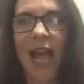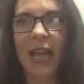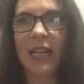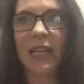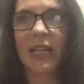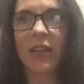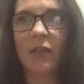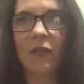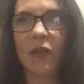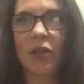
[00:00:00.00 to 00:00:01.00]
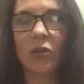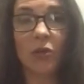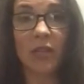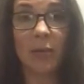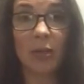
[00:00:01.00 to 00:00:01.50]
And if your
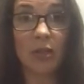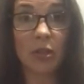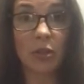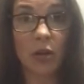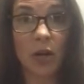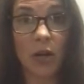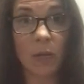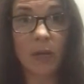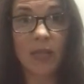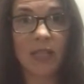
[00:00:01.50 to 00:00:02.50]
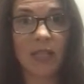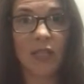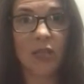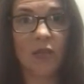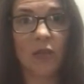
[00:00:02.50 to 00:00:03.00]
table is strong because
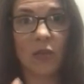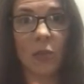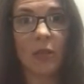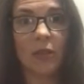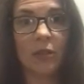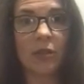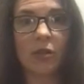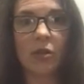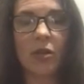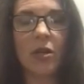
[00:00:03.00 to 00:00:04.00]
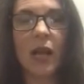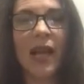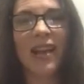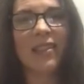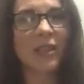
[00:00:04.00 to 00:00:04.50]
each of those pillars are strong,
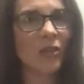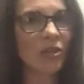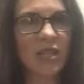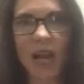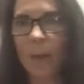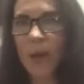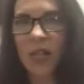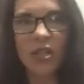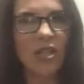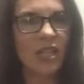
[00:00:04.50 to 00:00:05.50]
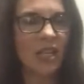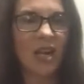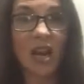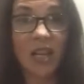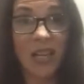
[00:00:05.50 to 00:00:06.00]
then there's not much that can
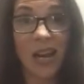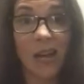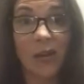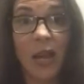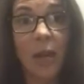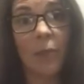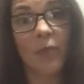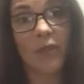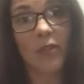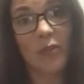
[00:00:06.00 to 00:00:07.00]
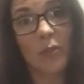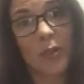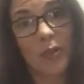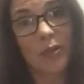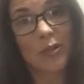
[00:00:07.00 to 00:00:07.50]
knock you out. But if those
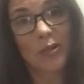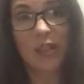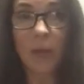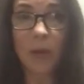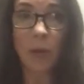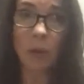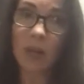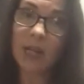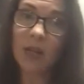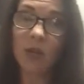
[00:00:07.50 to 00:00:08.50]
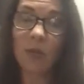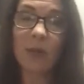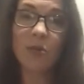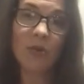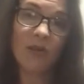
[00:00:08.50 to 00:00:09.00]
pillars are a little bit weak, or
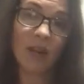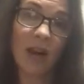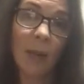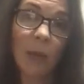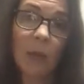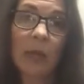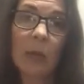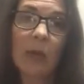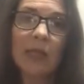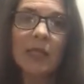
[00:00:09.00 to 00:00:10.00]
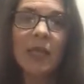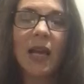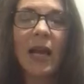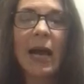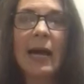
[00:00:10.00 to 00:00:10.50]
maybe you have a couple weak ones,
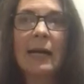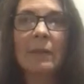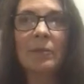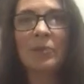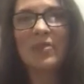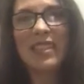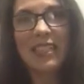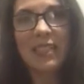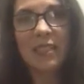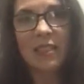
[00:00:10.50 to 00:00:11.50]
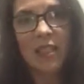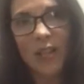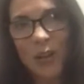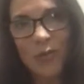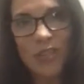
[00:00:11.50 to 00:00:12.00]
um, then you
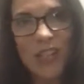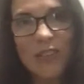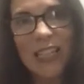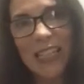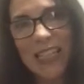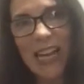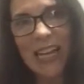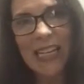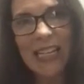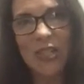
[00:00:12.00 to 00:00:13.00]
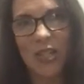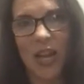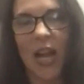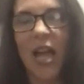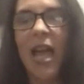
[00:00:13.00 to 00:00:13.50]
know stuff can get kind of get to you.
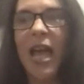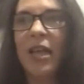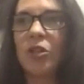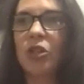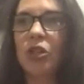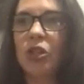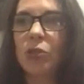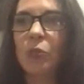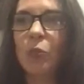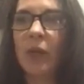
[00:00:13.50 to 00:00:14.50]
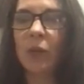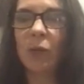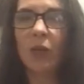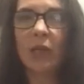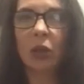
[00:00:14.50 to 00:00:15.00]
And when
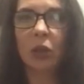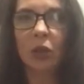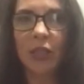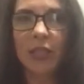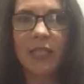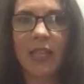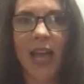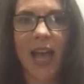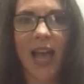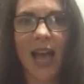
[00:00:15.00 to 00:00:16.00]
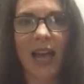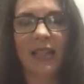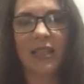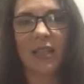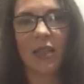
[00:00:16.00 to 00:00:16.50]
we looked
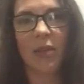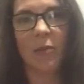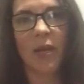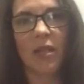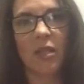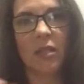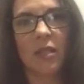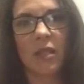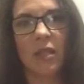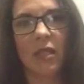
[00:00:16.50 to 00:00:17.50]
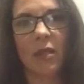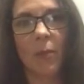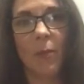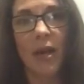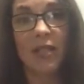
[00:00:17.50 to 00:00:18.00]
at the patients that did the
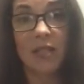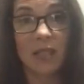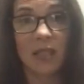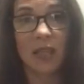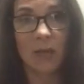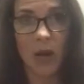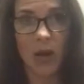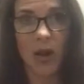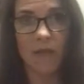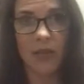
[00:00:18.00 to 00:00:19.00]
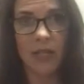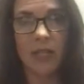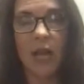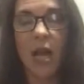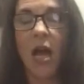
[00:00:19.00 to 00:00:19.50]
best in my
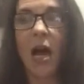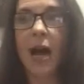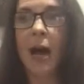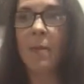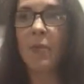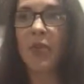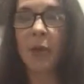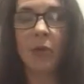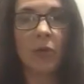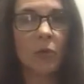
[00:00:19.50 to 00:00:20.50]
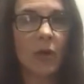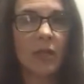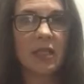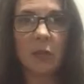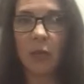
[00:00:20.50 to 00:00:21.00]
office, um, they were the
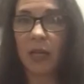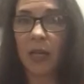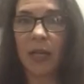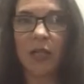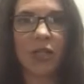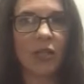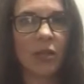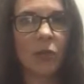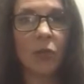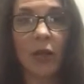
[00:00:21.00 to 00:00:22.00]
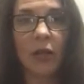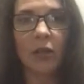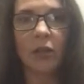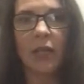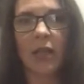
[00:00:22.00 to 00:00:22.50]
ones that were getting adjusted
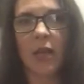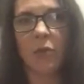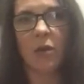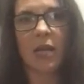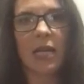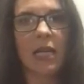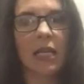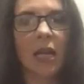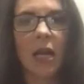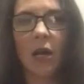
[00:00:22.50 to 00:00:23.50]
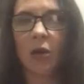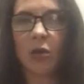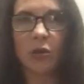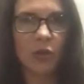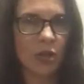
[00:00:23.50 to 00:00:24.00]
regularly. They were eating
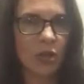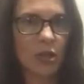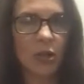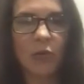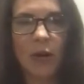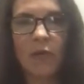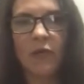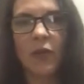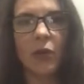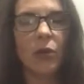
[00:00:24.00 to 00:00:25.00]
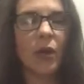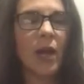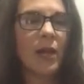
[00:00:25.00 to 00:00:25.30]
nutritionally great food.